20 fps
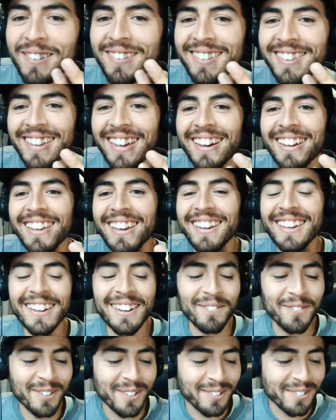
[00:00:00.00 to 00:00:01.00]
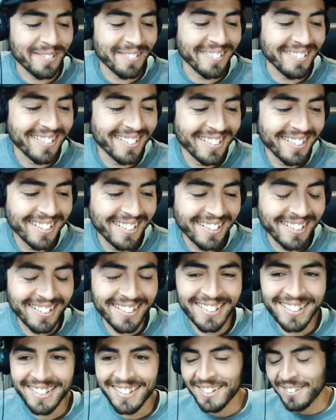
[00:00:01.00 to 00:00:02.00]
Yeah, yeah, yeah. Virgil.
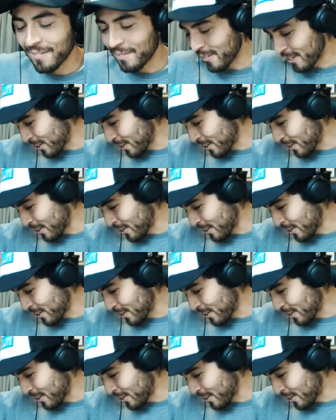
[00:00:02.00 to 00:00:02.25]
Virgil.